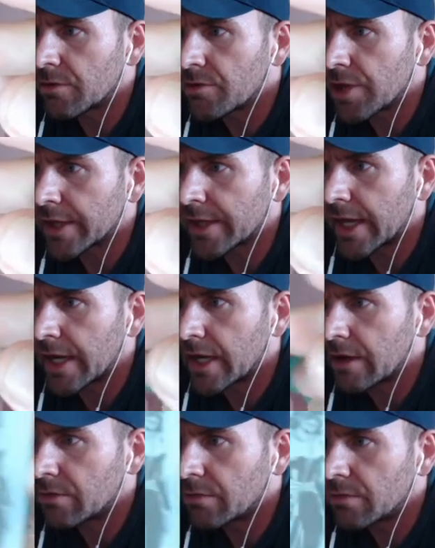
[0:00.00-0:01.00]
So check that
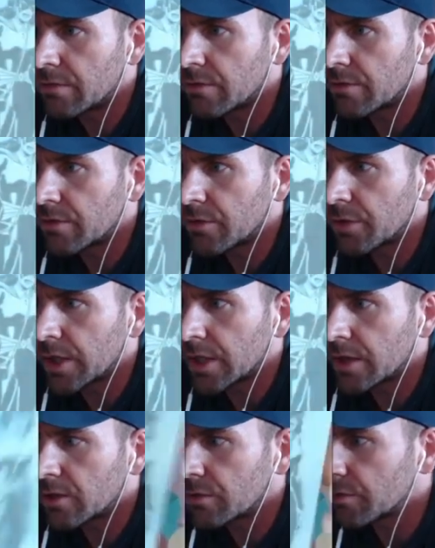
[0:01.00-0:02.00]
out. So we
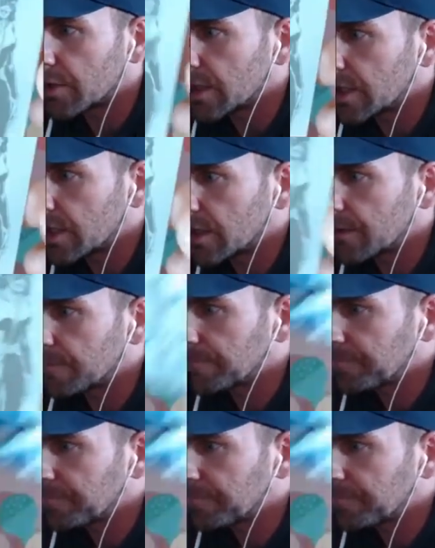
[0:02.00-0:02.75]
get those right there.